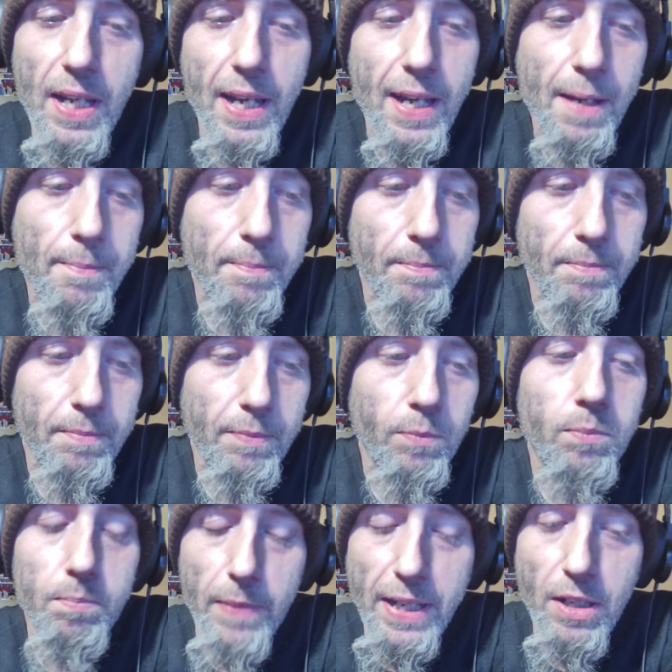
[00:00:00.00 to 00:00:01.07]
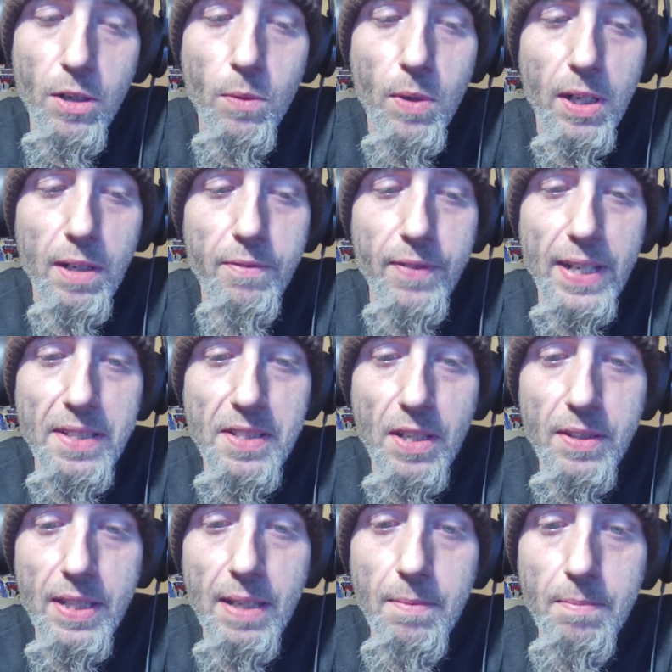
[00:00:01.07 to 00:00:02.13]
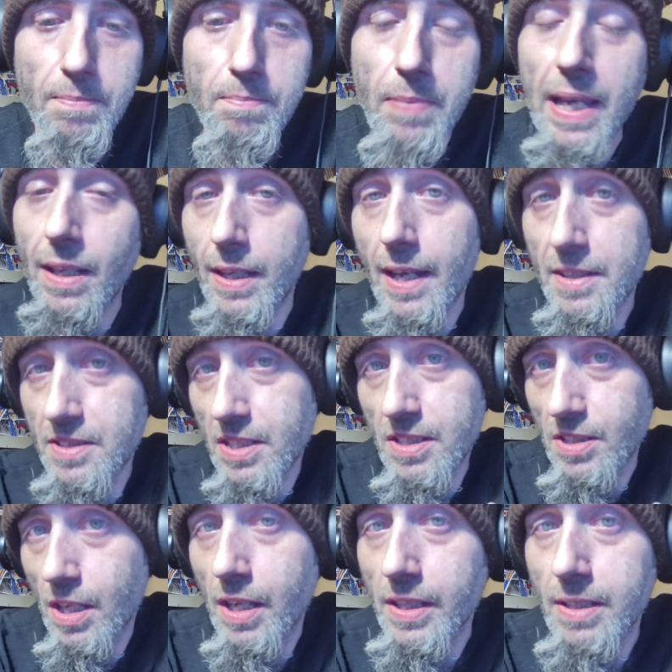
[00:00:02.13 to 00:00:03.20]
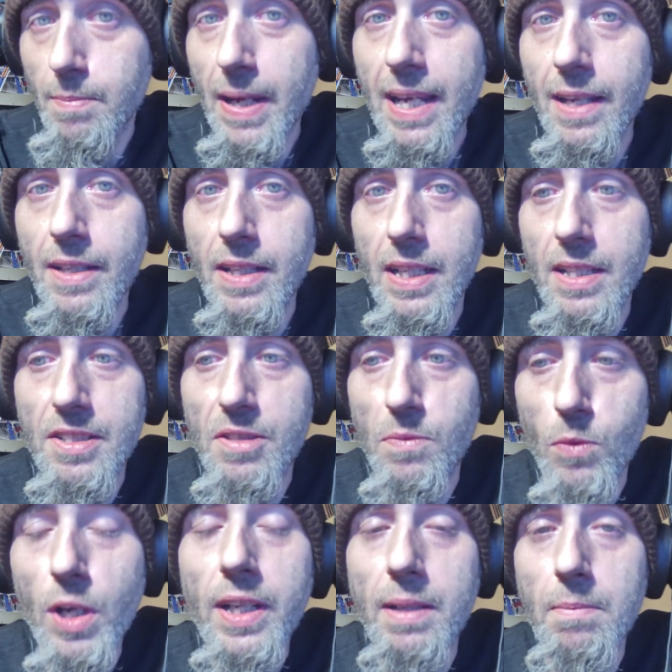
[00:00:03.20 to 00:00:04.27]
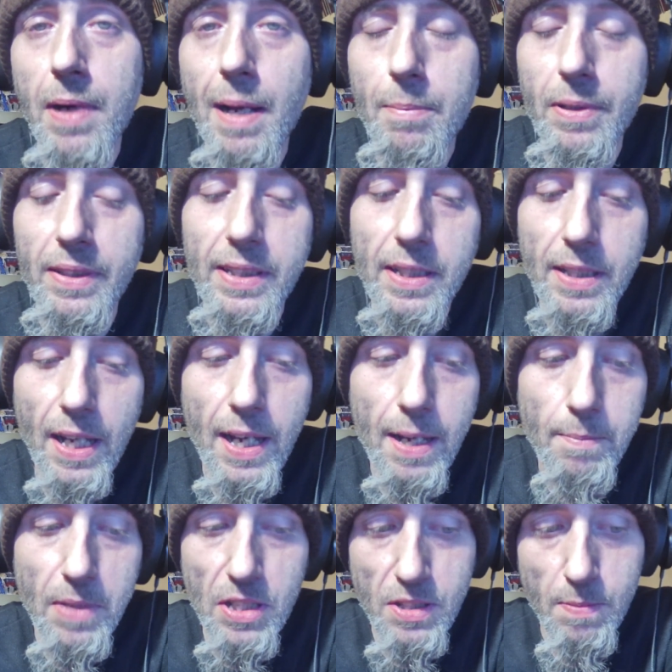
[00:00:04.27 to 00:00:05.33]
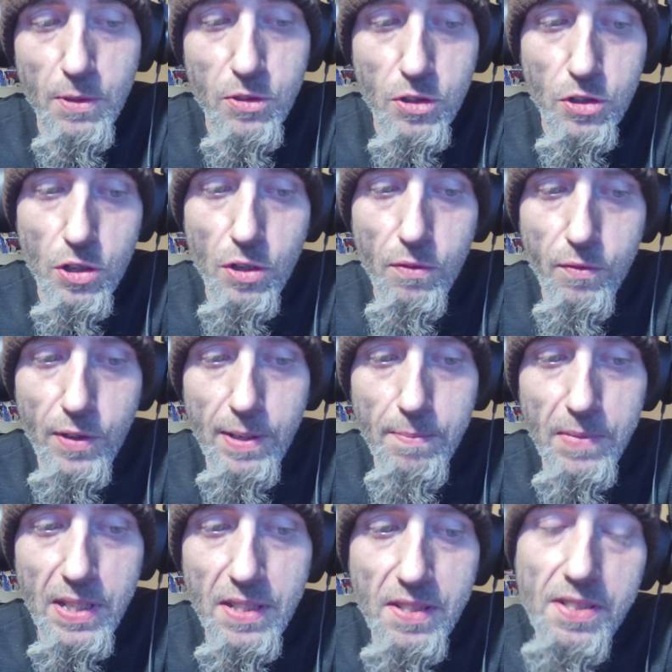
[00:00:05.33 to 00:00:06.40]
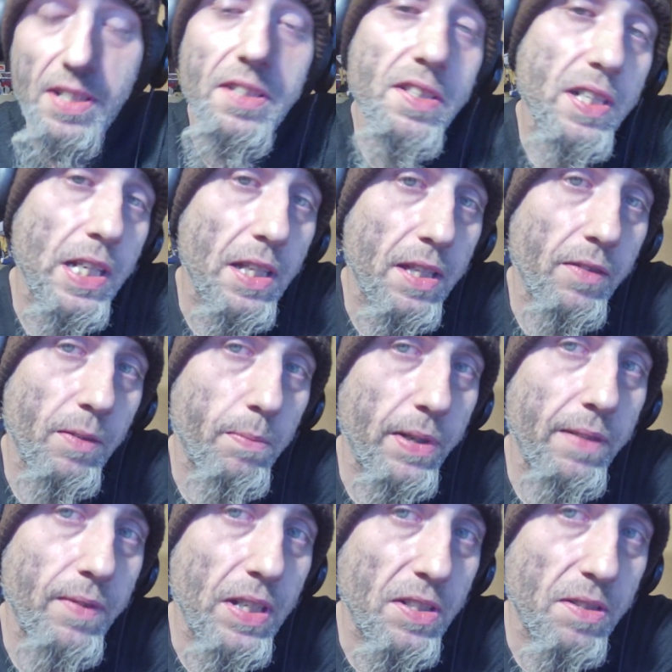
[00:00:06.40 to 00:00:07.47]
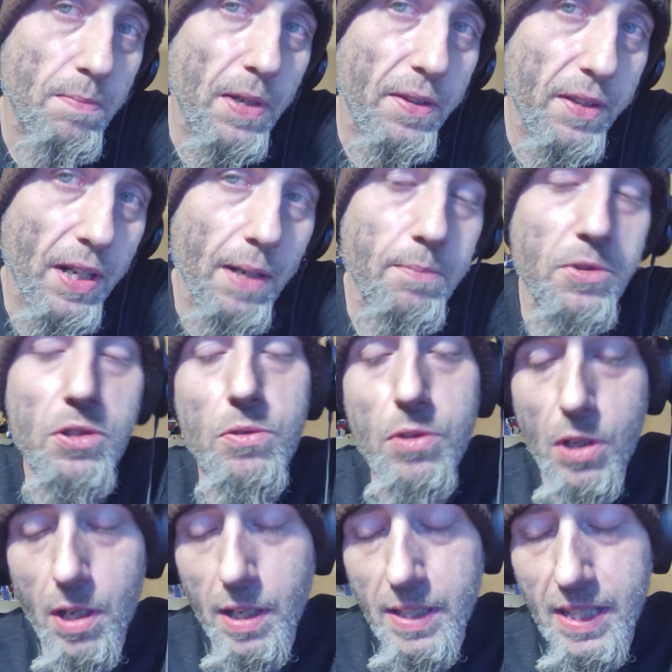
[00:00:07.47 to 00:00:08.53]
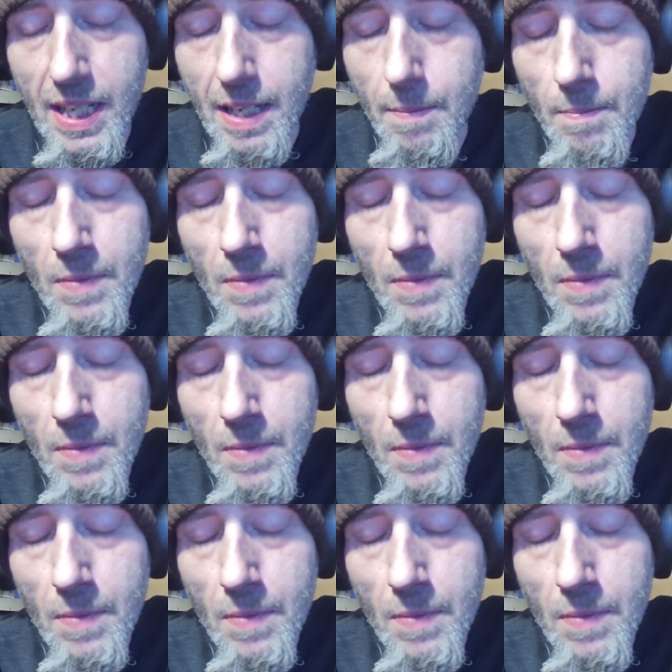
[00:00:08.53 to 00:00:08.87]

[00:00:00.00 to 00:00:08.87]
Um, my coworker finds out that Paylocity's on demand isn't working properly. Um, it's supposed to show from the 16th of the previous month up to current date.